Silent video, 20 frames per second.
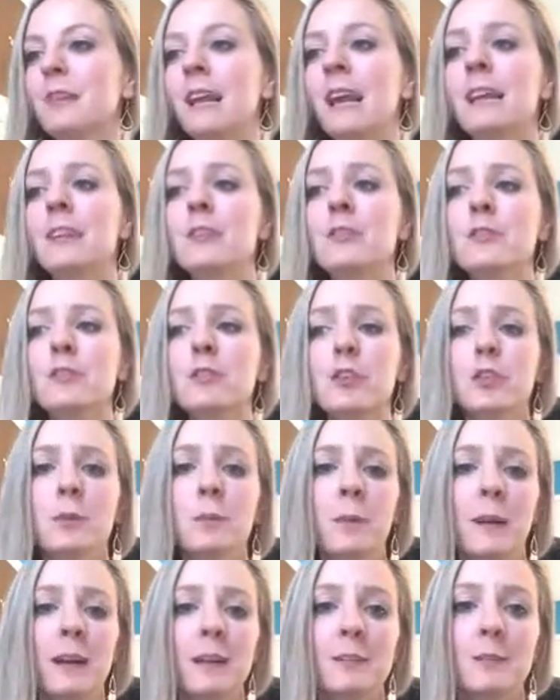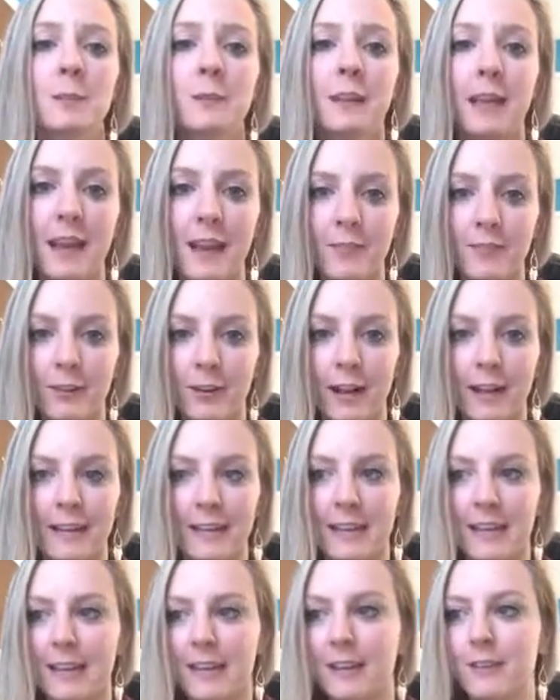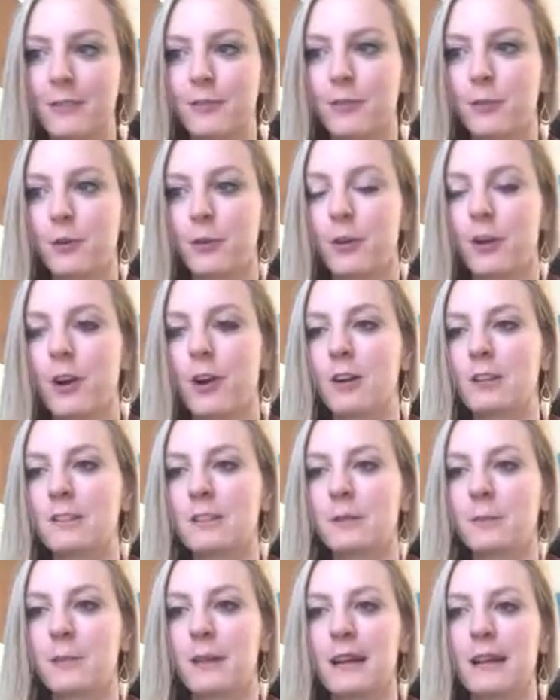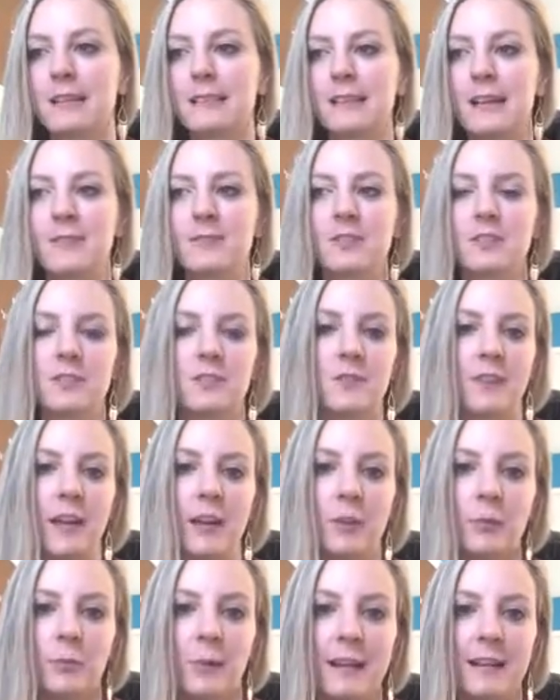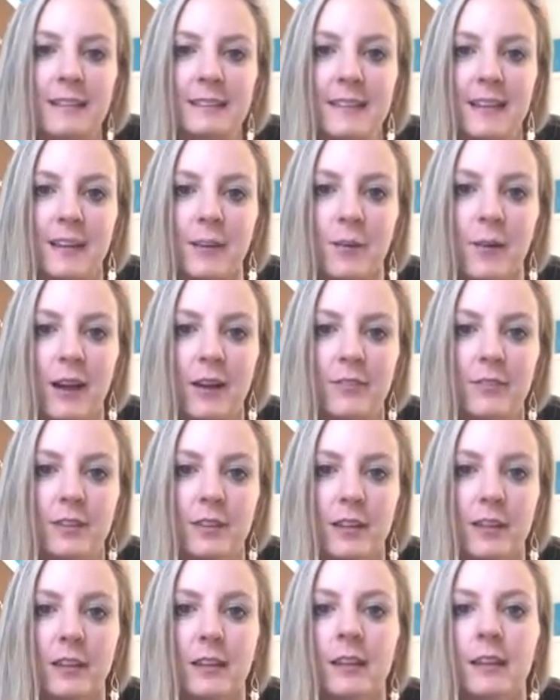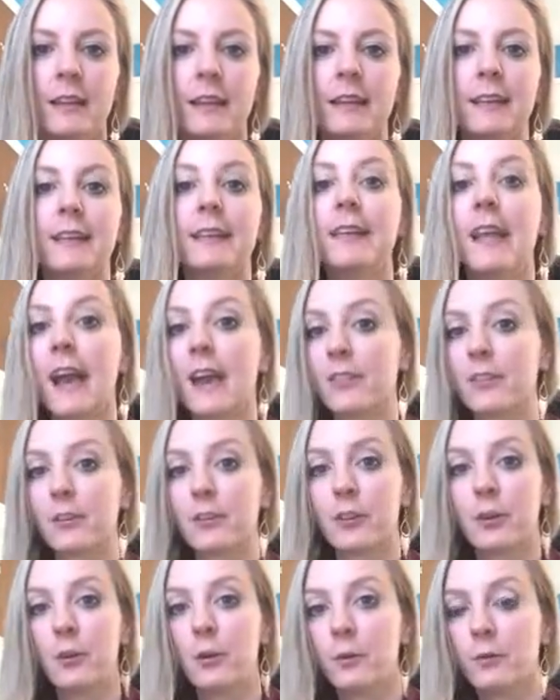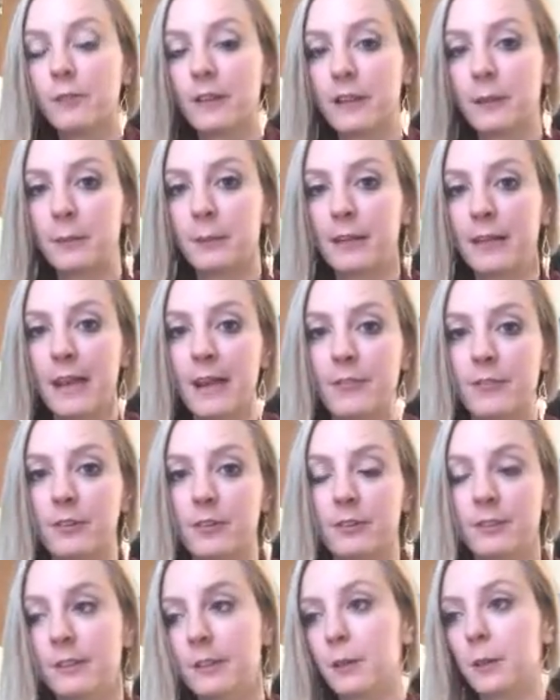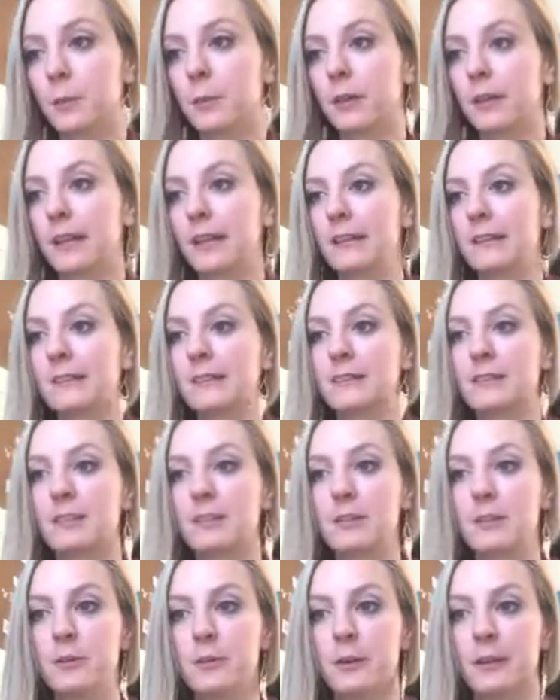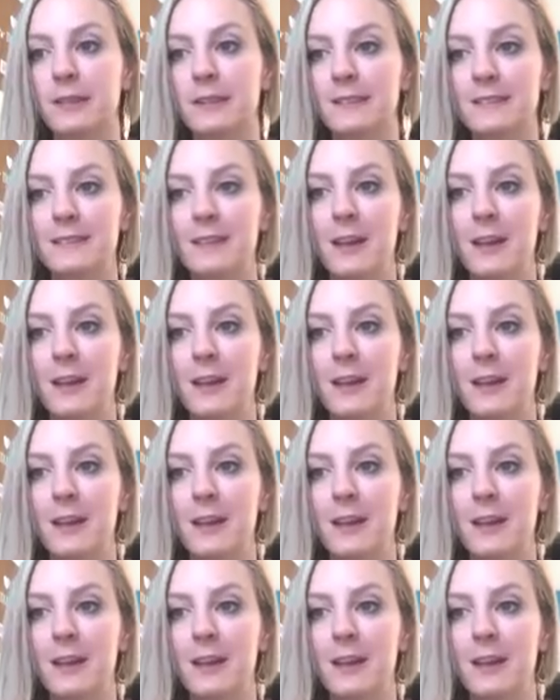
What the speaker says: I use coupons whenever I can for art supplies, I've just found ways I don't have to gather the whole family after dinner plans to do it.